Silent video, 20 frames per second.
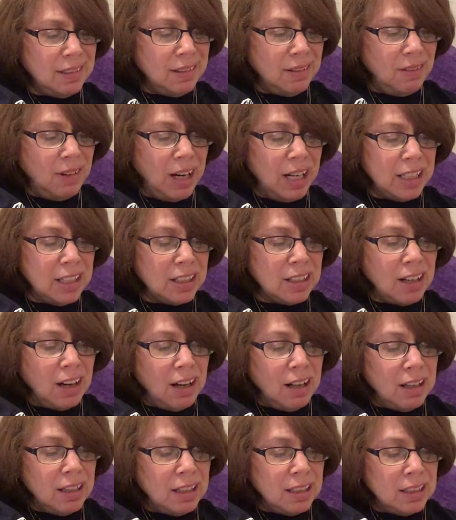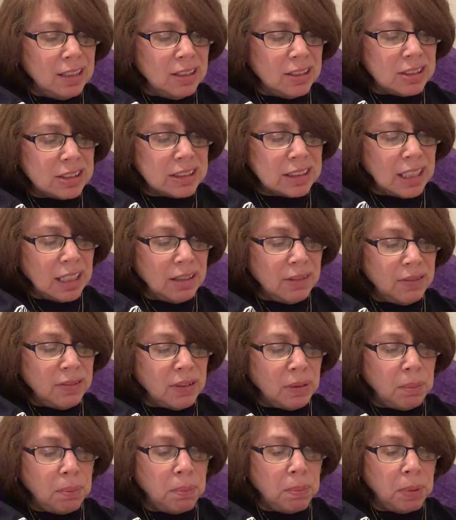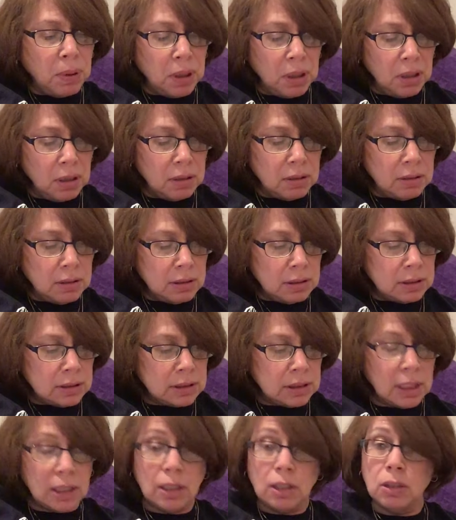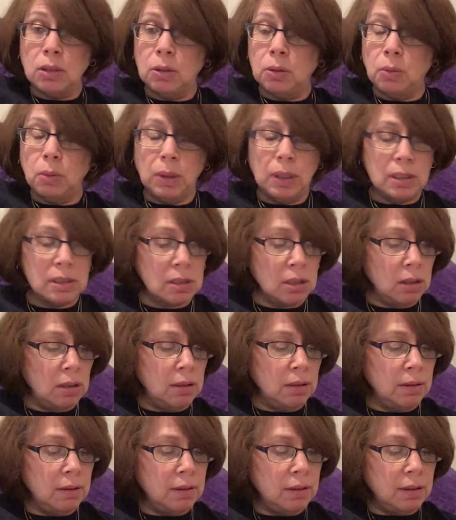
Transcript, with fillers: Why are you calling yourself a bird? said the new Weasel.